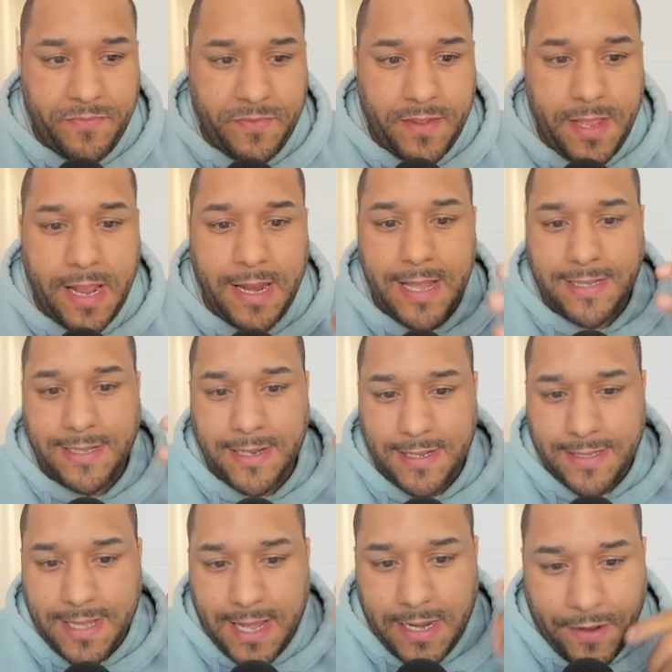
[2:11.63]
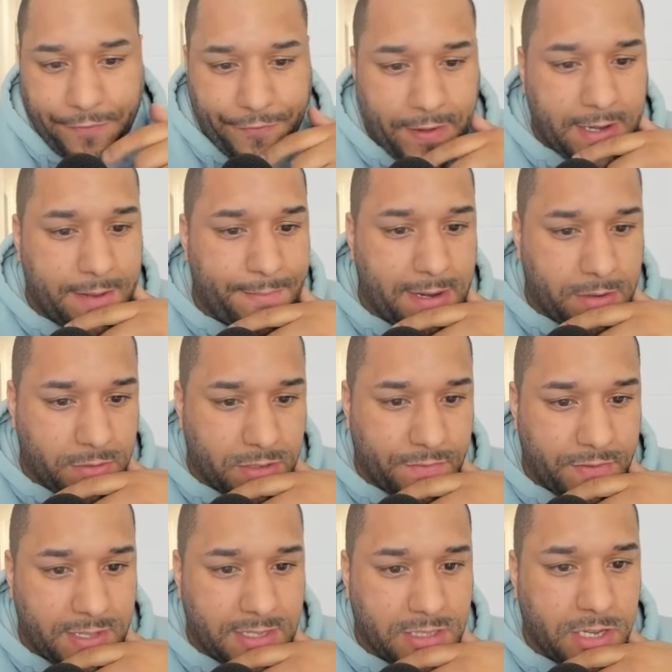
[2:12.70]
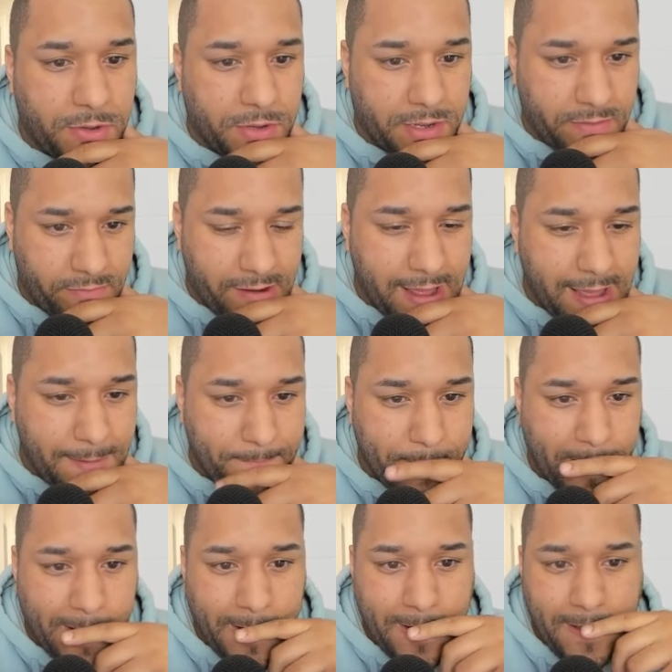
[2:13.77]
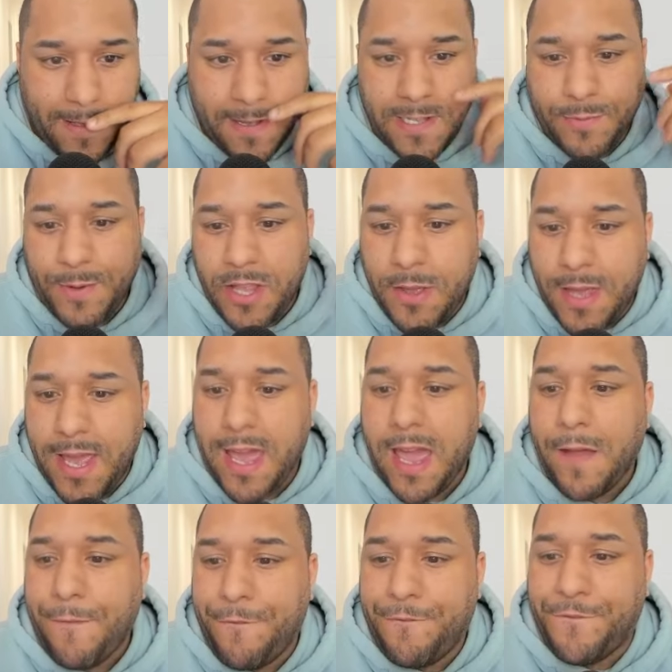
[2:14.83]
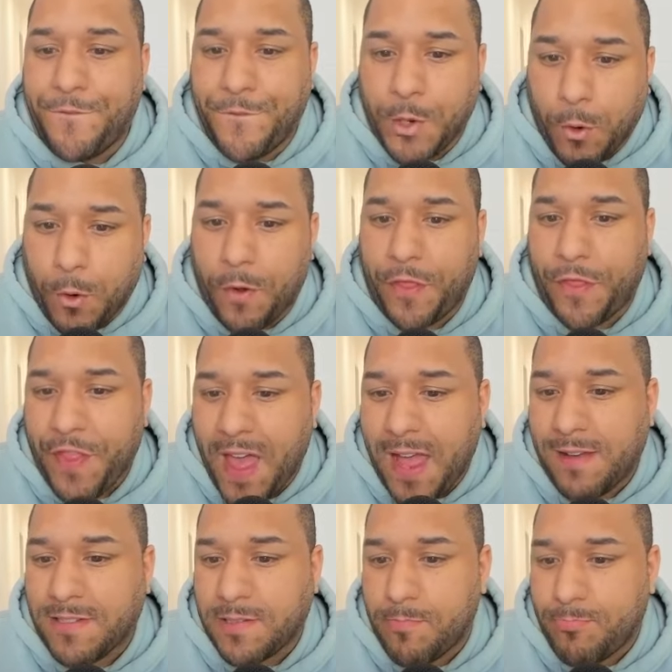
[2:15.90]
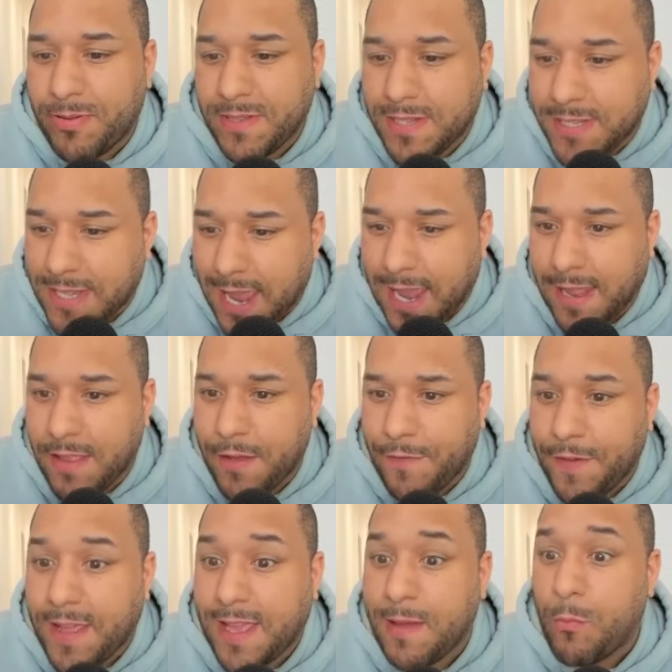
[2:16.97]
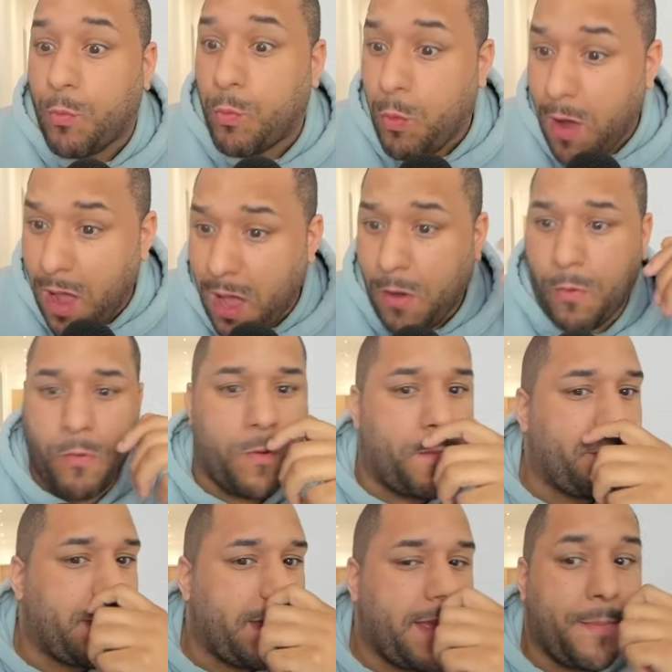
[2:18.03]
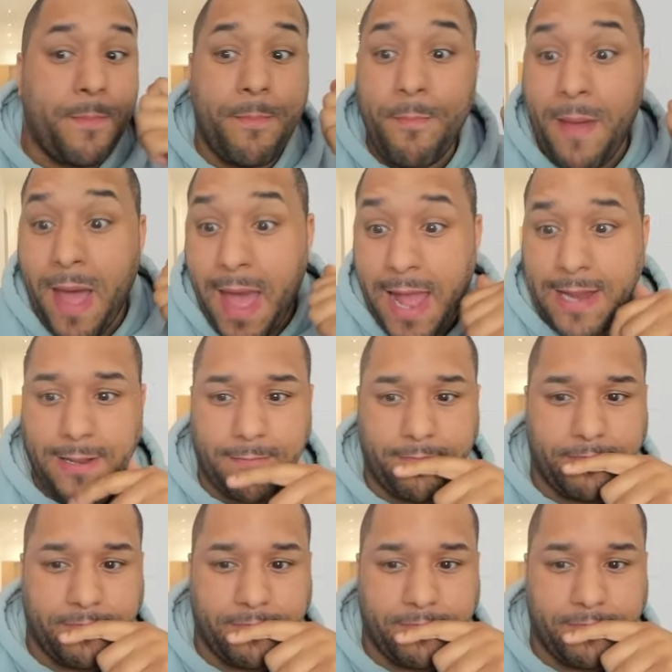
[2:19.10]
yeah, let's understand the fundamentals of this token, right? Because when you hear 4,000%, you're thinking, whoa, mad.